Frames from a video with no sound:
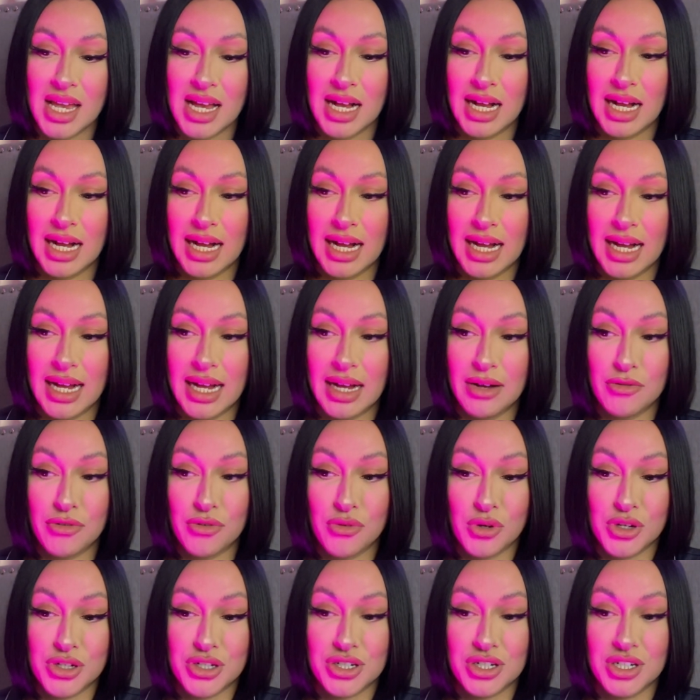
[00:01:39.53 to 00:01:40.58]

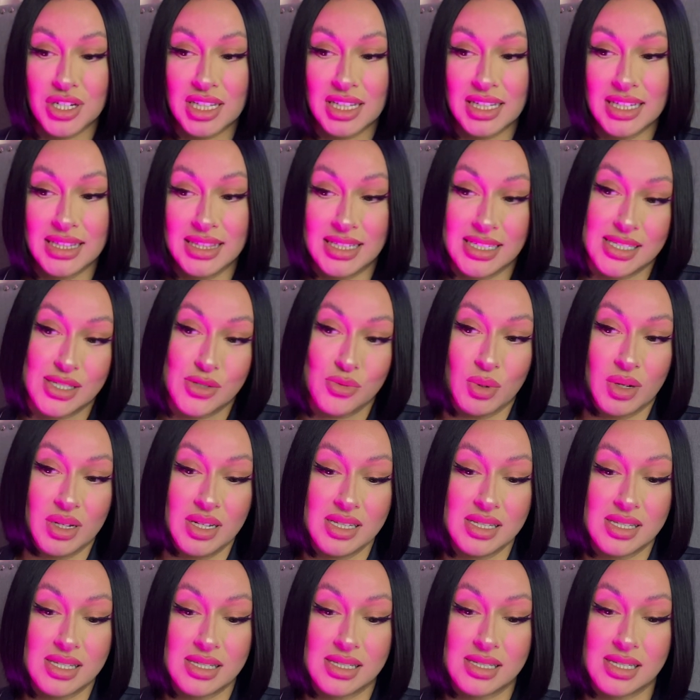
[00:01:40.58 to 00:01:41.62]
Unfortunately, this one
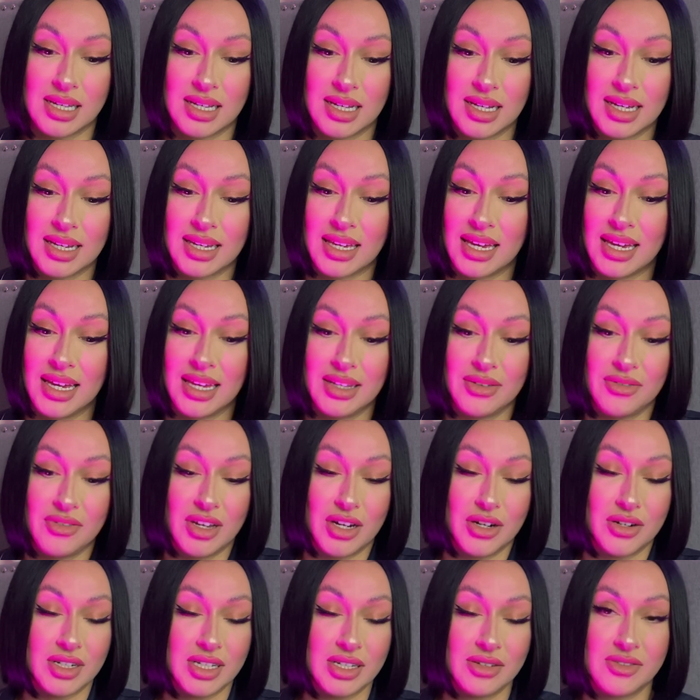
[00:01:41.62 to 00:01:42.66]
is, again, a
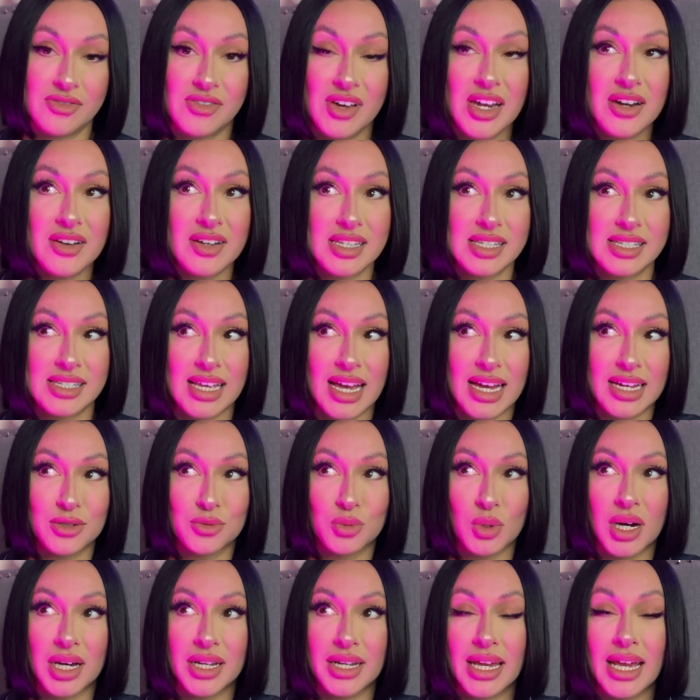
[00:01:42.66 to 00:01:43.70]
very, very sad
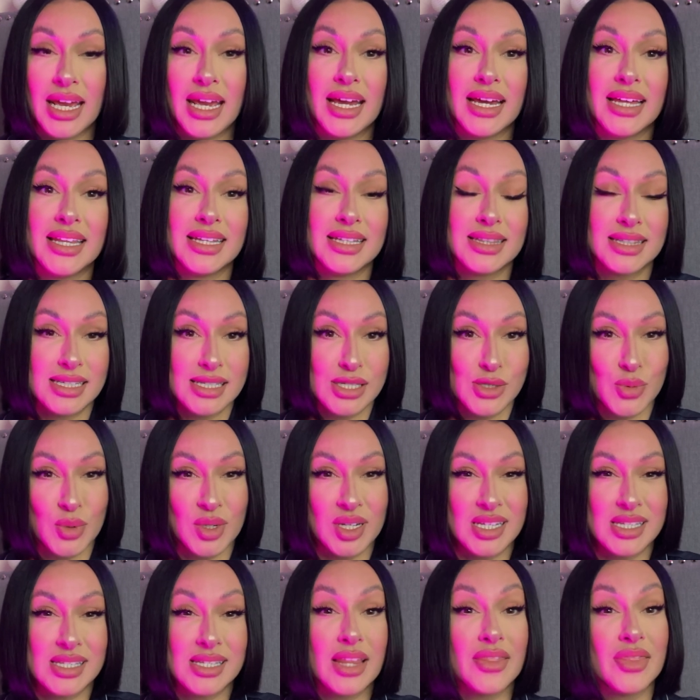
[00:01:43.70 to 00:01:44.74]
one. And this one
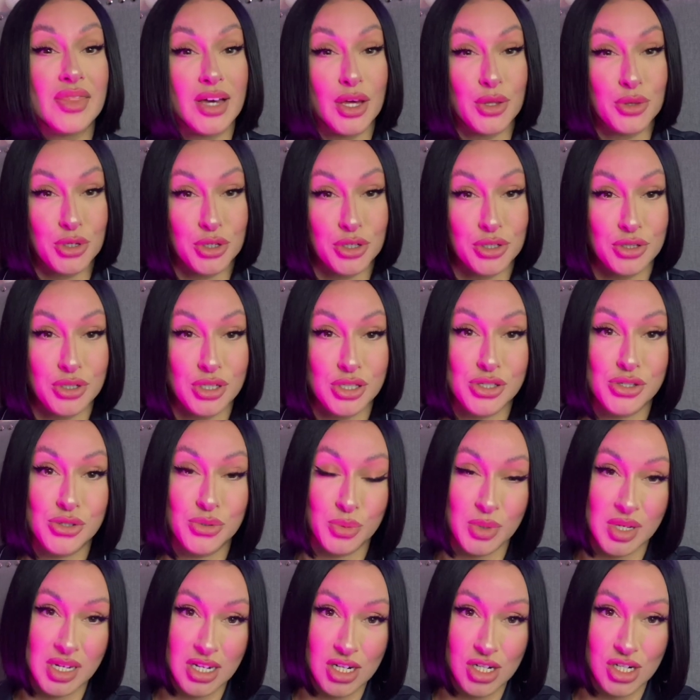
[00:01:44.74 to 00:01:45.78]
is another
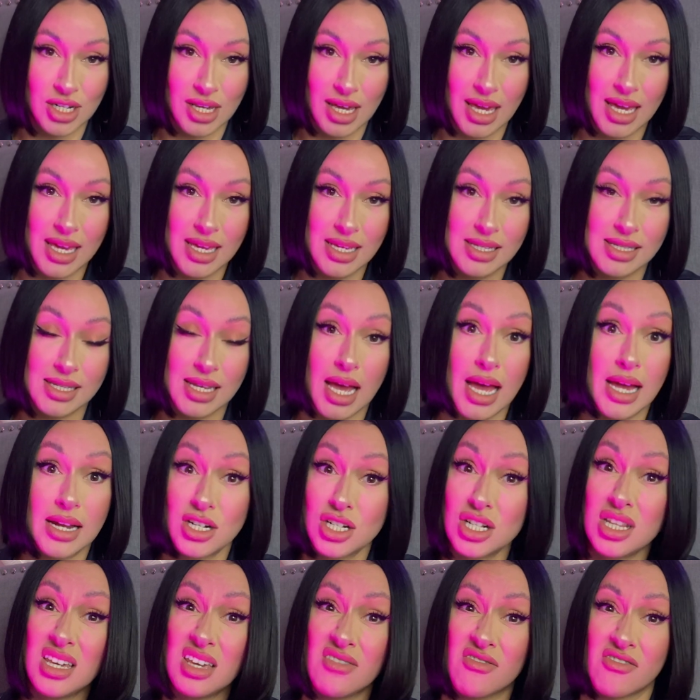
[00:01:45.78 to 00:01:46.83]
Swedish case,
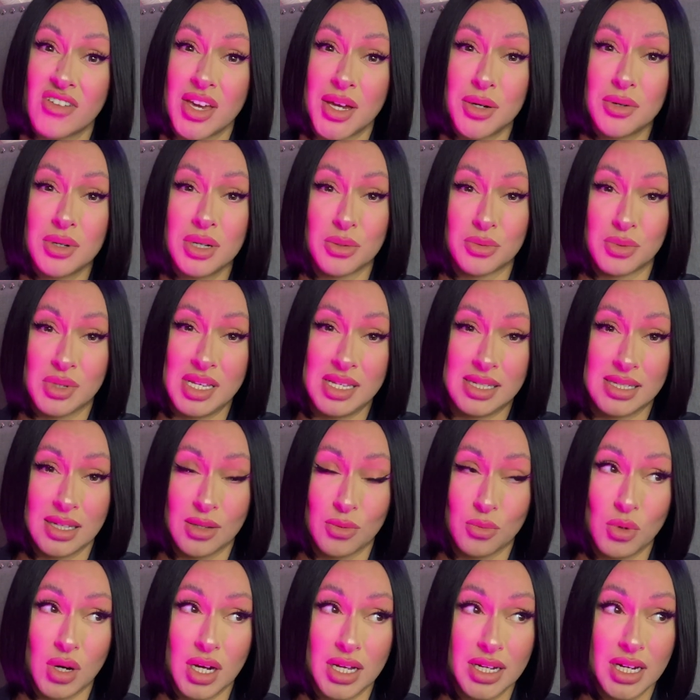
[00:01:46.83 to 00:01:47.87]
actually very
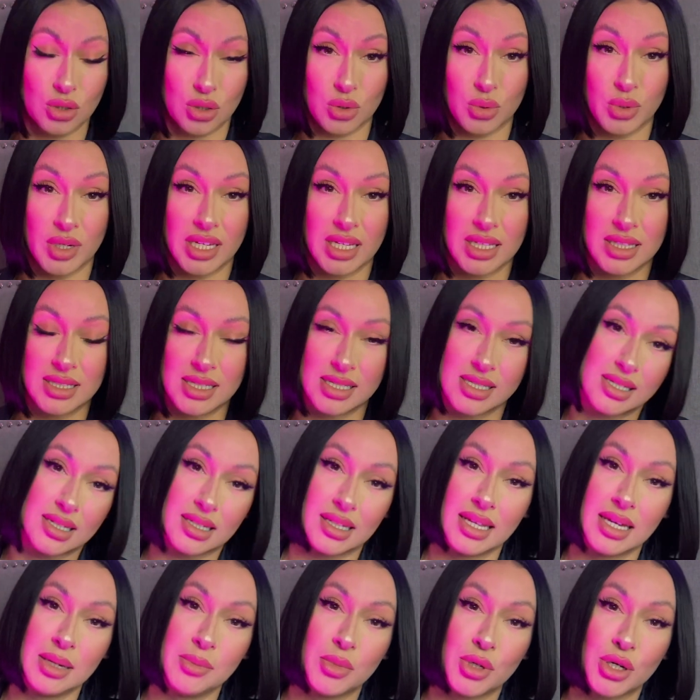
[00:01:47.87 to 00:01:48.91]
recent one. Quick
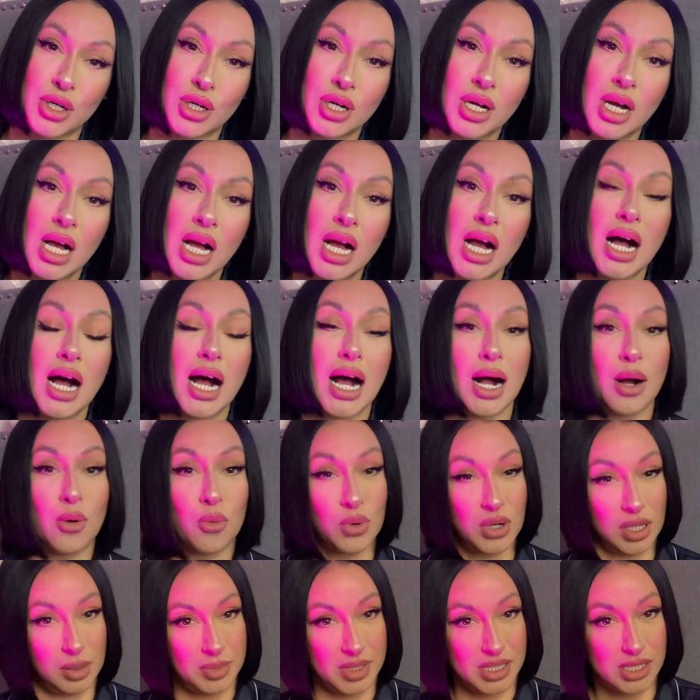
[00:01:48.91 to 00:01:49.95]
disclaimer, I
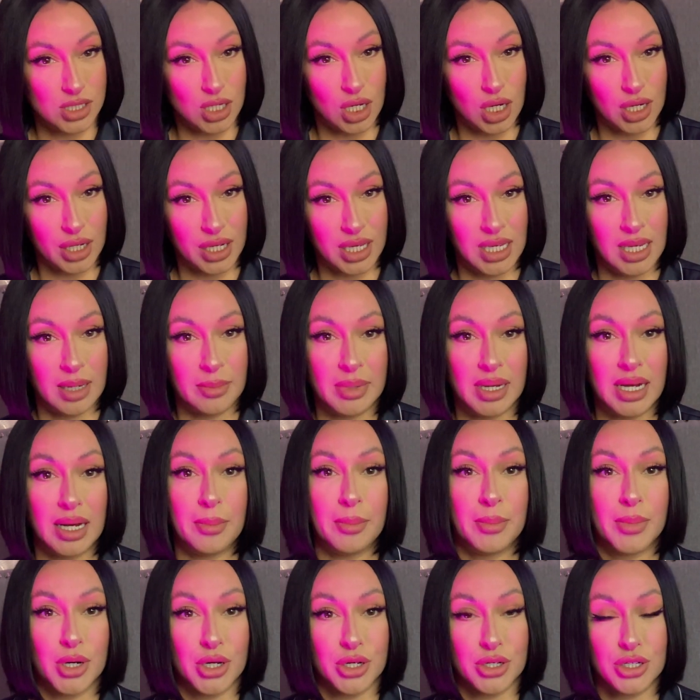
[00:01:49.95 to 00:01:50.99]
will be talking about
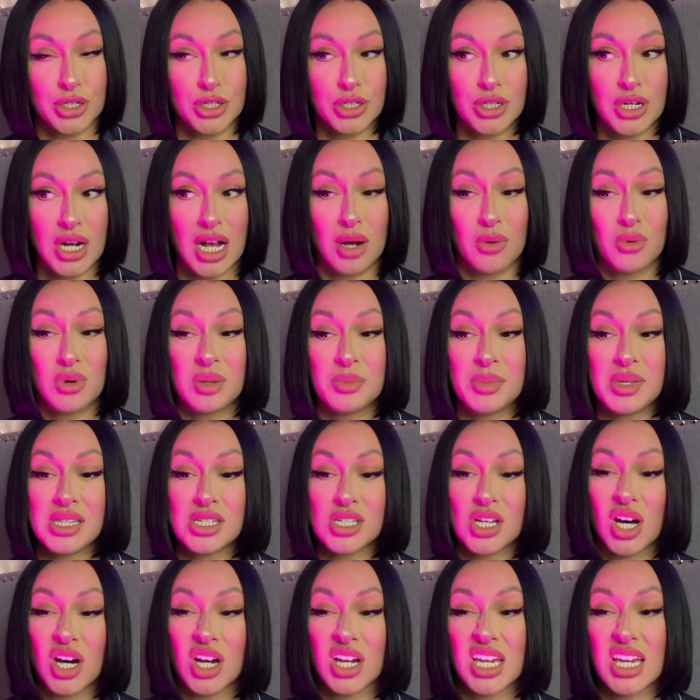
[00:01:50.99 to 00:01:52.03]
murder. I will be
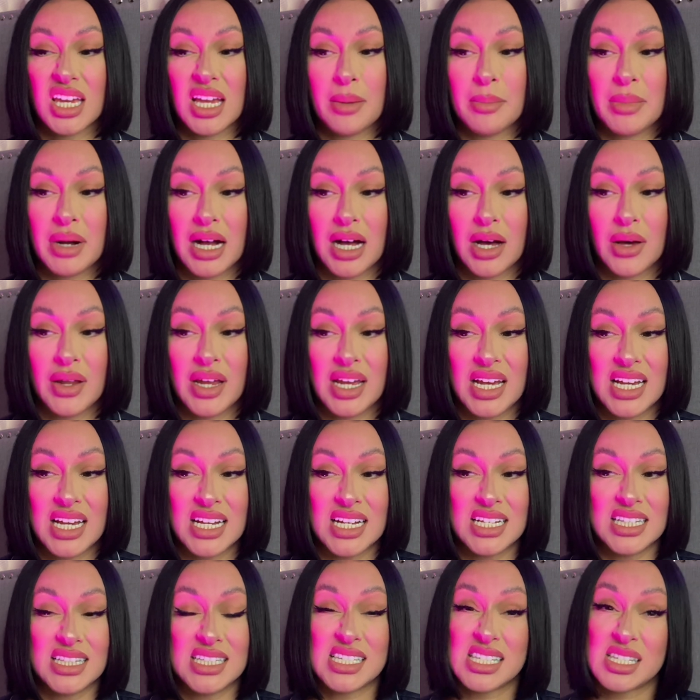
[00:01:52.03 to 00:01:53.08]
talking about
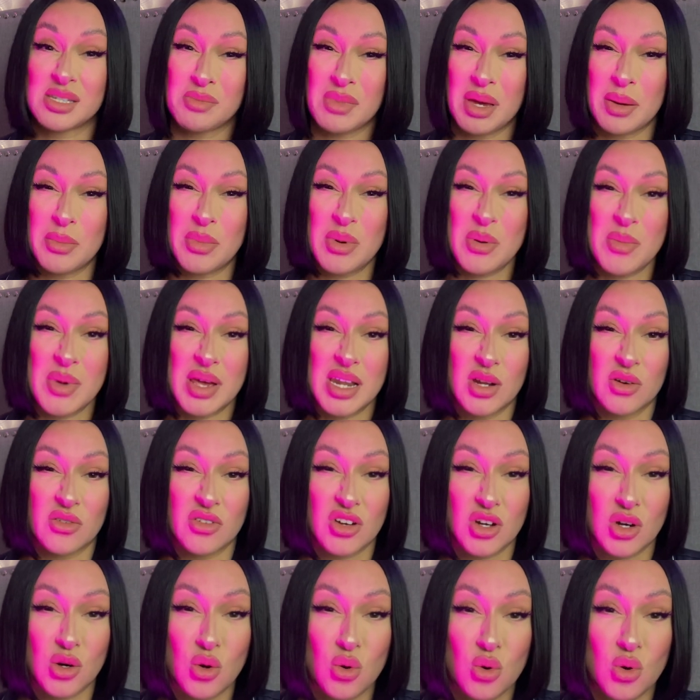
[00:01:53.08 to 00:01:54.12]
dismemberment of a
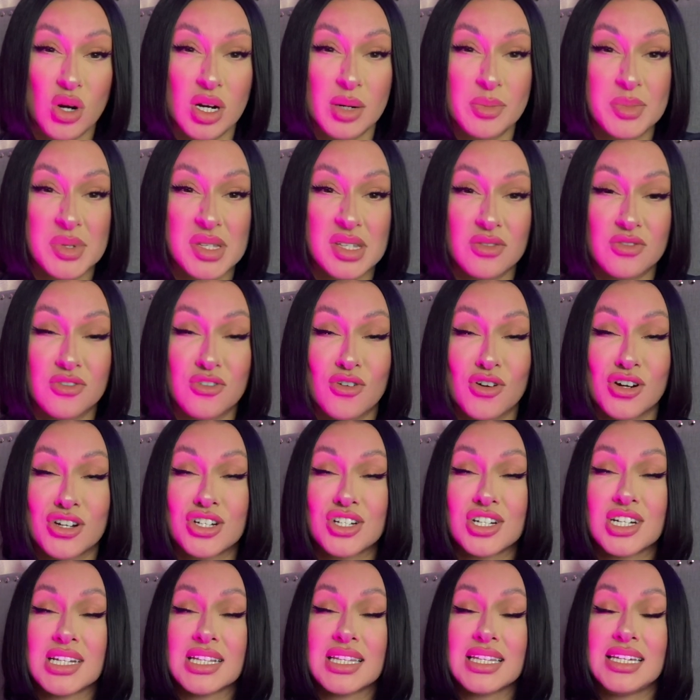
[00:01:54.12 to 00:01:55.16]
corpse,
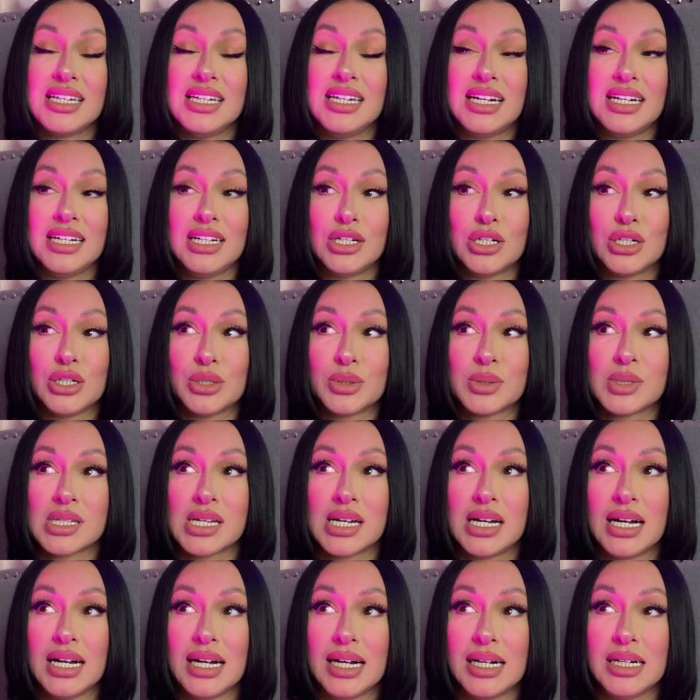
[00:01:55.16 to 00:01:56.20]
unfortunately, I know,
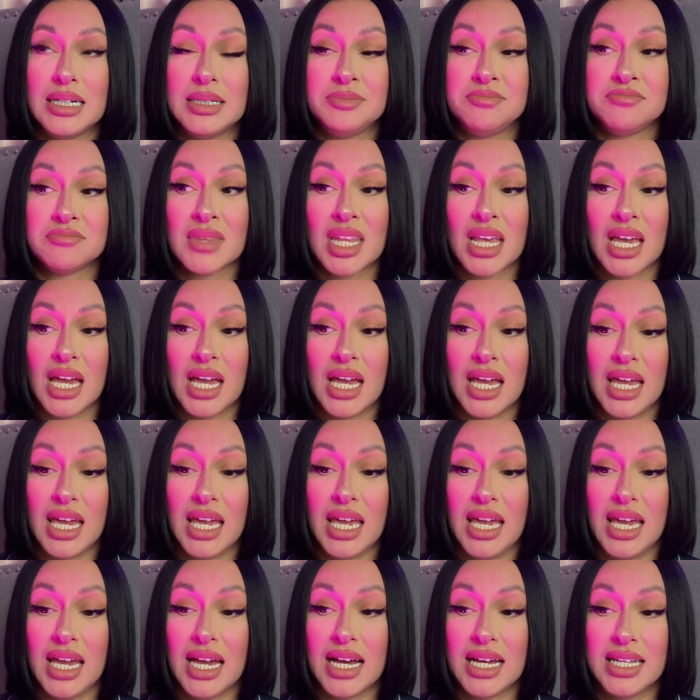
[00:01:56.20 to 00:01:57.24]

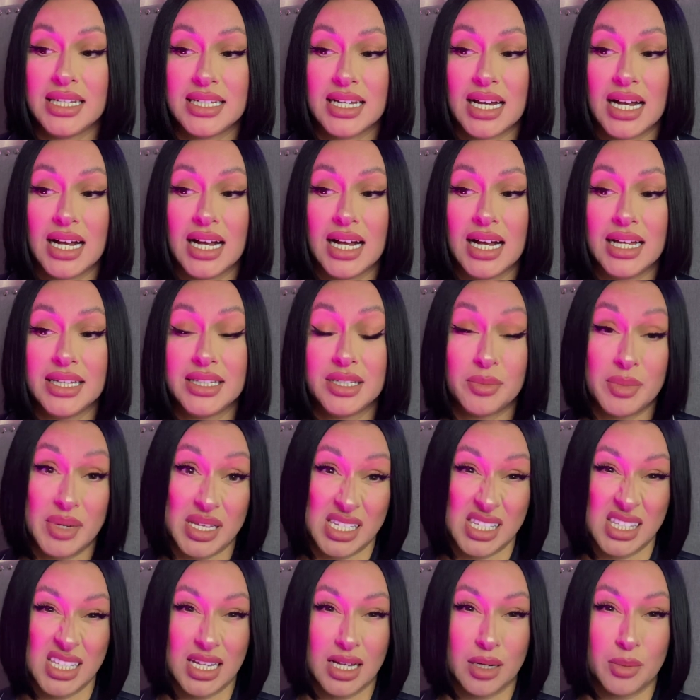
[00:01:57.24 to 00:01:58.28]
and
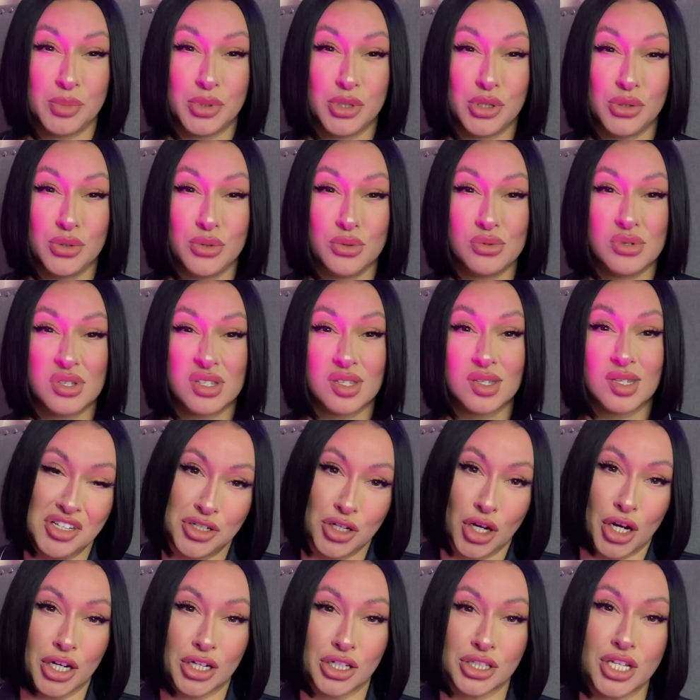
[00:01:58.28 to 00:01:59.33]
domestic abuse,
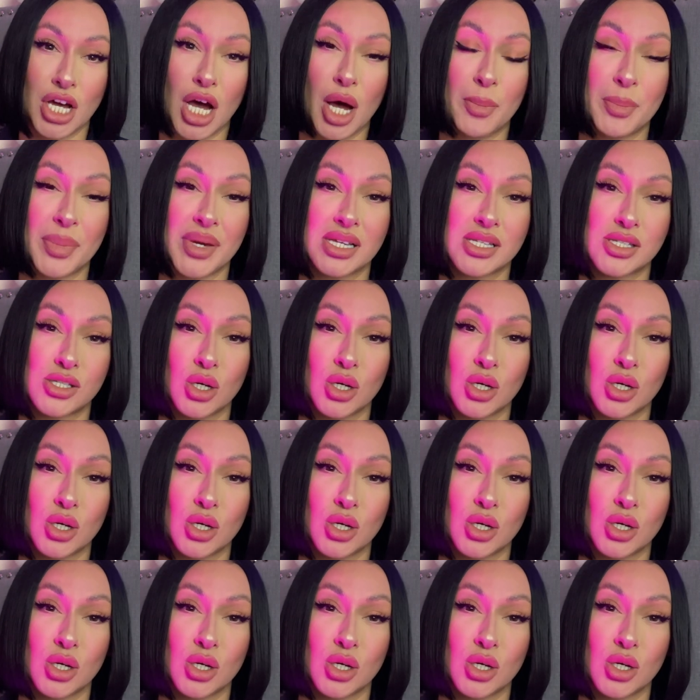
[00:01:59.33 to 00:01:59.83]
dark topic.